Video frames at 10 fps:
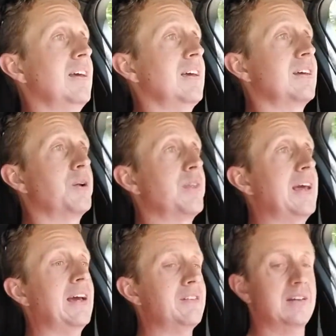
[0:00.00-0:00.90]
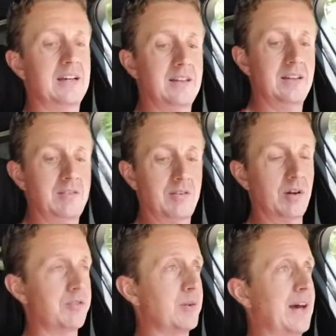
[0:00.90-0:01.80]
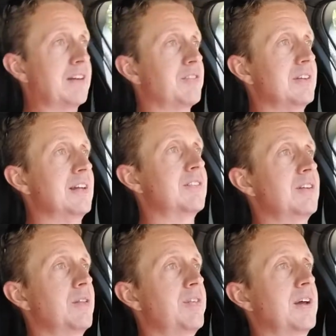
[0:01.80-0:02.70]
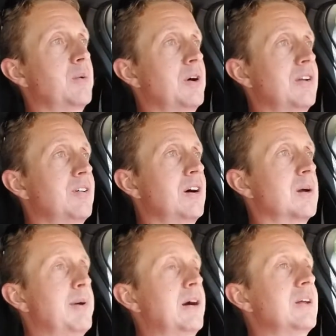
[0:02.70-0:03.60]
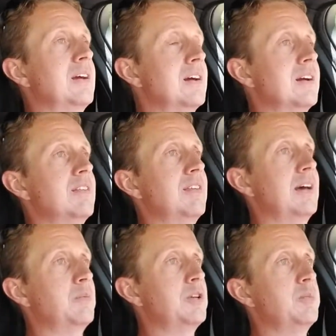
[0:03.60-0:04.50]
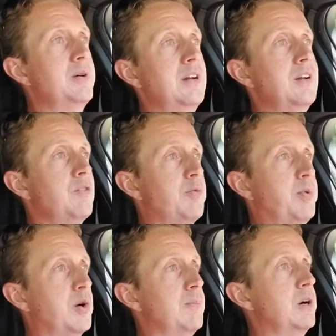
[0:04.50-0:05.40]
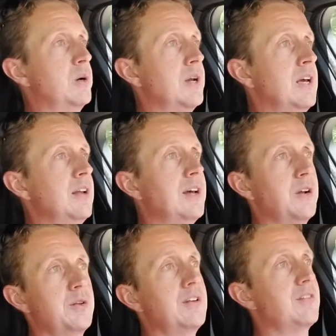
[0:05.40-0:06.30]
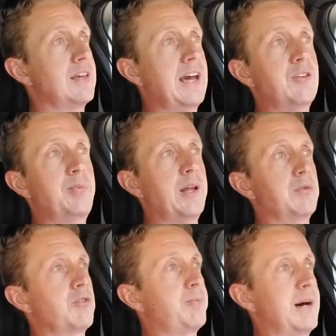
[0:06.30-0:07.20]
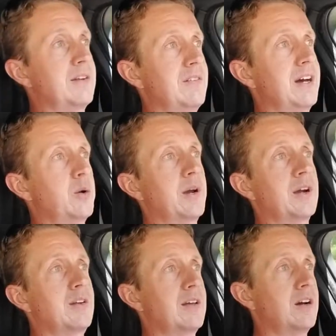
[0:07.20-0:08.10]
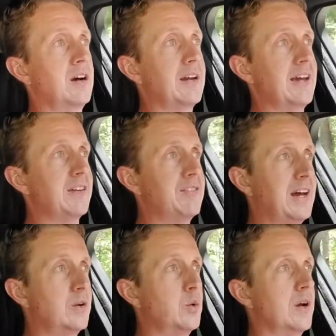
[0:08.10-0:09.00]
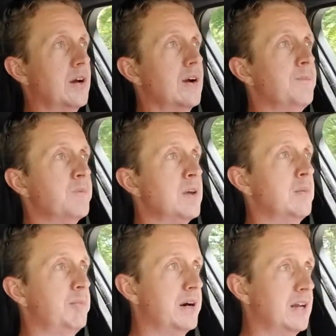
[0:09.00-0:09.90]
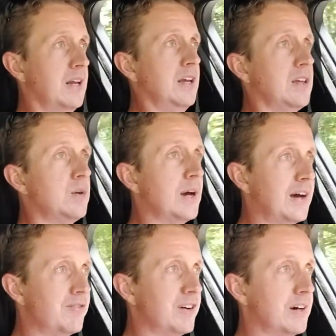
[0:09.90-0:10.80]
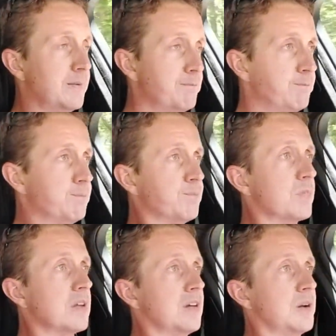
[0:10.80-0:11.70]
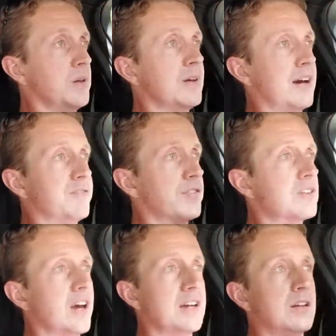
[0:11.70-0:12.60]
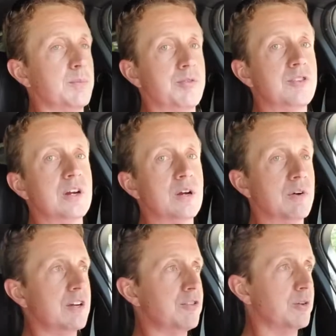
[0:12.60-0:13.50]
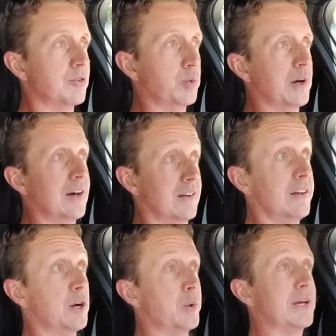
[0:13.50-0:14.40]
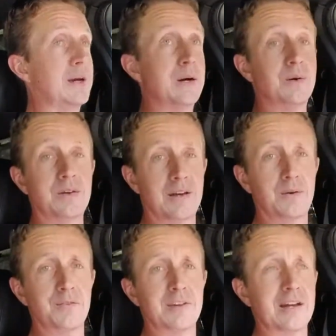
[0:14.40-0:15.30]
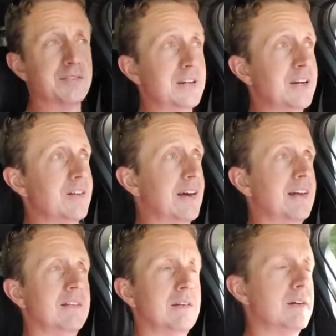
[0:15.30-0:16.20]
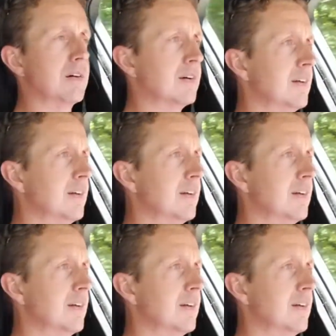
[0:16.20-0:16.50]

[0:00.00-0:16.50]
You know, the handling in these is also excellent. That's another thing I want to talk about here, is that when you put it in sport mode, not only does the gas pedal respond a lot quicker and the car kicks down quicker, but you have you have tightened steering ratios as well. Here we go. I don't know if you guys can hear that. Oh,